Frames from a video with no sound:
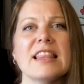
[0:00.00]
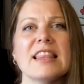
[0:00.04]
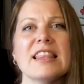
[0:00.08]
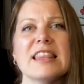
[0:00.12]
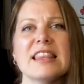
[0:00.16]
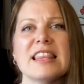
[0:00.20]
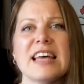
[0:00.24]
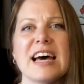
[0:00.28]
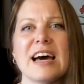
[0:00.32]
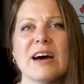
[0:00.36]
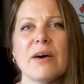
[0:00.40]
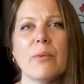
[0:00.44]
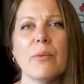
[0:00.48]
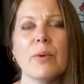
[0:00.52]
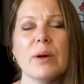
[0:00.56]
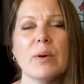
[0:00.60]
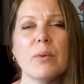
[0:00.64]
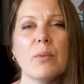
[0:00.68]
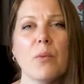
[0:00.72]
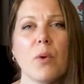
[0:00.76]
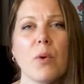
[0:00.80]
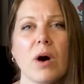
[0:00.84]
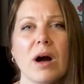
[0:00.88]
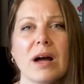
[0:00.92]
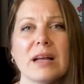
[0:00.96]
that we
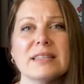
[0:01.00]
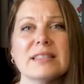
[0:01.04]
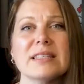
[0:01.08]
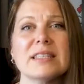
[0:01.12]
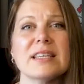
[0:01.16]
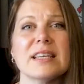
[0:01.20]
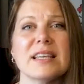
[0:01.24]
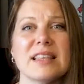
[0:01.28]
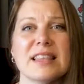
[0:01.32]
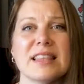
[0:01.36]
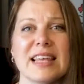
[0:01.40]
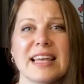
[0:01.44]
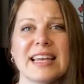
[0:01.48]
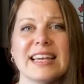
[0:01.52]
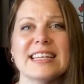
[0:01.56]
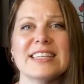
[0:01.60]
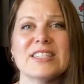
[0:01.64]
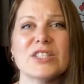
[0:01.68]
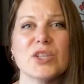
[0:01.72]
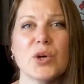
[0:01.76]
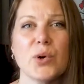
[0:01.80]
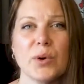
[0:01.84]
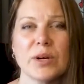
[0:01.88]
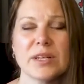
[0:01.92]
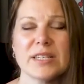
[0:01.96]
want that is
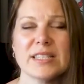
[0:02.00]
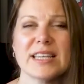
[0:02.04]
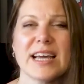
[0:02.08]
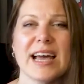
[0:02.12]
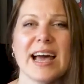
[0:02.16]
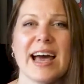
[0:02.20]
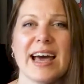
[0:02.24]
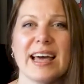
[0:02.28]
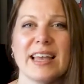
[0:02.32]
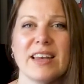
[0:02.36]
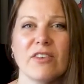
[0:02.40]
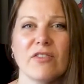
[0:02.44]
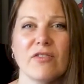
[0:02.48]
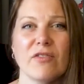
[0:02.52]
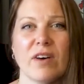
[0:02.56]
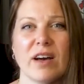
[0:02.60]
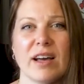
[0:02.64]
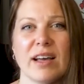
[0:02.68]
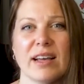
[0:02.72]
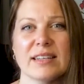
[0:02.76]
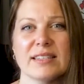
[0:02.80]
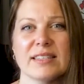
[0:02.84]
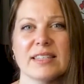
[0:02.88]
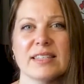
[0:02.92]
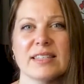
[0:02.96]
going to
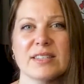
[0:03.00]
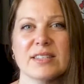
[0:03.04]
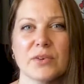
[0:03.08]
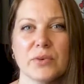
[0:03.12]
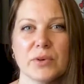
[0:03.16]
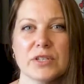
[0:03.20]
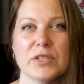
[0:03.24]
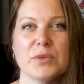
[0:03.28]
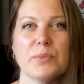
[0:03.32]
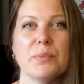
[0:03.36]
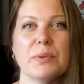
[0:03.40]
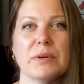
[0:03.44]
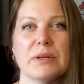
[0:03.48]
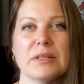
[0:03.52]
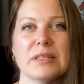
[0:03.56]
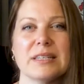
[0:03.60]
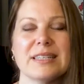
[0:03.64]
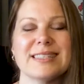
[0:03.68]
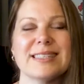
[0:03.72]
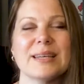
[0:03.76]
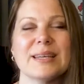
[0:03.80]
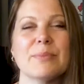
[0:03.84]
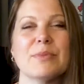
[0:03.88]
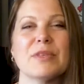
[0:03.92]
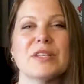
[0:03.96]
edify us, that's going to build
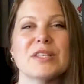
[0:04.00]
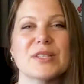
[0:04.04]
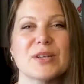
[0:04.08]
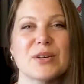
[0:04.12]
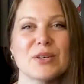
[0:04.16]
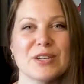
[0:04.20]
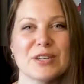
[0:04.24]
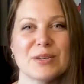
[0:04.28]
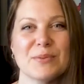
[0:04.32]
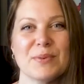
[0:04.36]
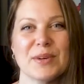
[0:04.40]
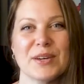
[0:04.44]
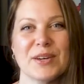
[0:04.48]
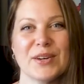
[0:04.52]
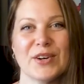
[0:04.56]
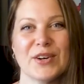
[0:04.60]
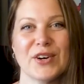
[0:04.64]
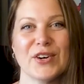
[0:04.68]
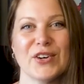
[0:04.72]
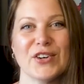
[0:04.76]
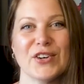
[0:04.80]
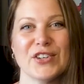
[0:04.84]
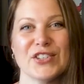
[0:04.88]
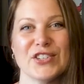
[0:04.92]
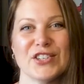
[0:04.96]
us up, that's going to be
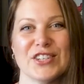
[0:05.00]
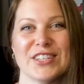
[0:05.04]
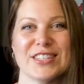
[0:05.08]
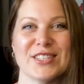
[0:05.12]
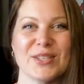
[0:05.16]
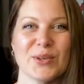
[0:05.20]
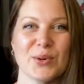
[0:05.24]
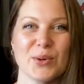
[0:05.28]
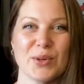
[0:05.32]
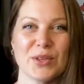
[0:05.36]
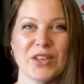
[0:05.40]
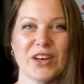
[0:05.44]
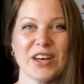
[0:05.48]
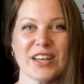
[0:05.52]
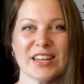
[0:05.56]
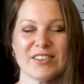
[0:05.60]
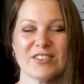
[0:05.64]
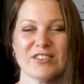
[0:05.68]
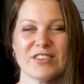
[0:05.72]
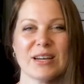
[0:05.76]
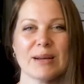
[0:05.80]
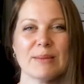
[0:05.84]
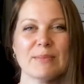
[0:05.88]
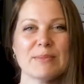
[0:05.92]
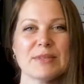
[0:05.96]
encouraging. So a lot of
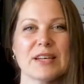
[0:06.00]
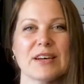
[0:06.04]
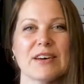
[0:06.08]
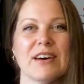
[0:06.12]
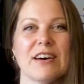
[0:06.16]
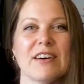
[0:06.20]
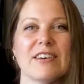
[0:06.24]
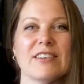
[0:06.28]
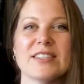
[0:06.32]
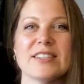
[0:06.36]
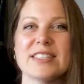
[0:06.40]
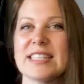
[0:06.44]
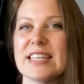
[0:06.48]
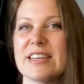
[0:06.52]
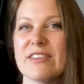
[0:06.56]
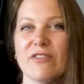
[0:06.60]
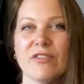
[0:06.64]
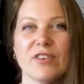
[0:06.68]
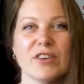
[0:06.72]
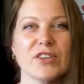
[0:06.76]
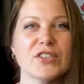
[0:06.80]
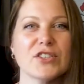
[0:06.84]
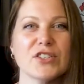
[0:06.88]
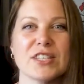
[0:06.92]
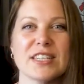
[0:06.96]
times I'll see
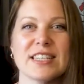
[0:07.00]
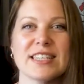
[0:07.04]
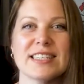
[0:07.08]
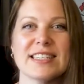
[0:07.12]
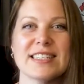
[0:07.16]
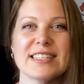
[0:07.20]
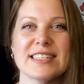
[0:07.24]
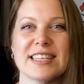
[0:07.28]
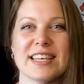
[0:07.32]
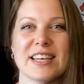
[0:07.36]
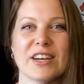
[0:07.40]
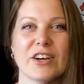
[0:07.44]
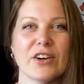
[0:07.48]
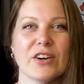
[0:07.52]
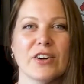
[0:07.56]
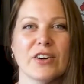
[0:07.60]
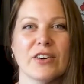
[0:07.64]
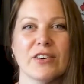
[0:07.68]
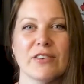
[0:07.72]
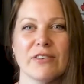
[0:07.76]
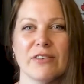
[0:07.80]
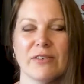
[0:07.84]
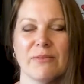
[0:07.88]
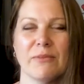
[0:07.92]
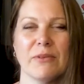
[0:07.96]
verses that
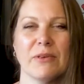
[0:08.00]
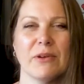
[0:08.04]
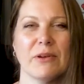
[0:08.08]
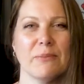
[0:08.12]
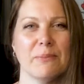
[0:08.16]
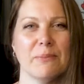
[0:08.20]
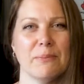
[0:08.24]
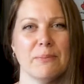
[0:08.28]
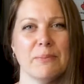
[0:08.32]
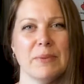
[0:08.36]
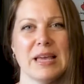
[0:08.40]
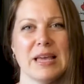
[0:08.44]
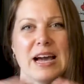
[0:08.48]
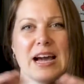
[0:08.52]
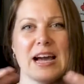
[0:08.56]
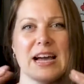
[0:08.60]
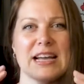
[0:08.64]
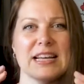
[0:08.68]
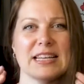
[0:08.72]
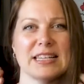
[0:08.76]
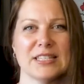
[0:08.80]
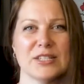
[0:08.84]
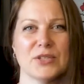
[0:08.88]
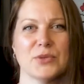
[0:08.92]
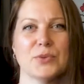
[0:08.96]
are
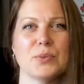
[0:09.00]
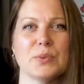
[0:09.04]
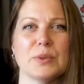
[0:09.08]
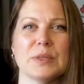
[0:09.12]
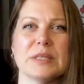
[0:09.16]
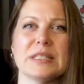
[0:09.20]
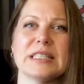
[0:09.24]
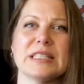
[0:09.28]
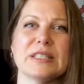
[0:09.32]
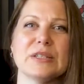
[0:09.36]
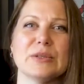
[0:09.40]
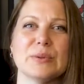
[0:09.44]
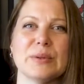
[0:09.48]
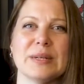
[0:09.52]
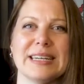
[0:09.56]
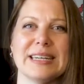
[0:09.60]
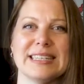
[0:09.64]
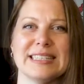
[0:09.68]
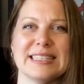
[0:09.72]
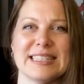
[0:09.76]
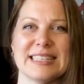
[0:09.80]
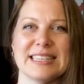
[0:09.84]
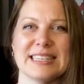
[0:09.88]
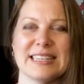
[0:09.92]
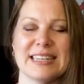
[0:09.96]
behind really
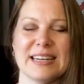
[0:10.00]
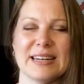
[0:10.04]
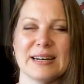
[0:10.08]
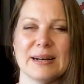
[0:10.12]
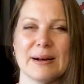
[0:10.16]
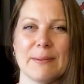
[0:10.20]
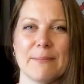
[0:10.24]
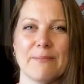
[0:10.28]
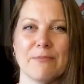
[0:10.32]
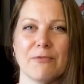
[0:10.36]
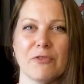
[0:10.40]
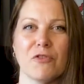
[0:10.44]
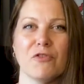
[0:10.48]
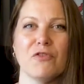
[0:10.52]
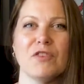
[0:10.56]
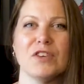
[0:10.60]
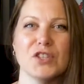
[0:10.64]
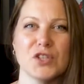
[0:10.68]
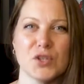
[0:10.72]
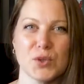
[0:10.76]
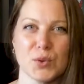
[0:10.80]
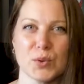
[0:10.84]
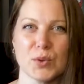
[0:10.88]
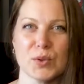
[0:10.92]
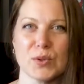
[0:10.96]
great
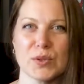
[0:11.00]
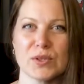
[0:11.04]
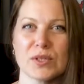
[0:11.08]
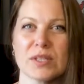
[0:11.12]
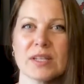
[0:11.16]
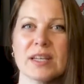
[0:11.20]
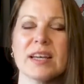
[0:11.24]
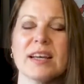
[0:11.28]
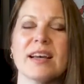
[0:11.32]
visuals.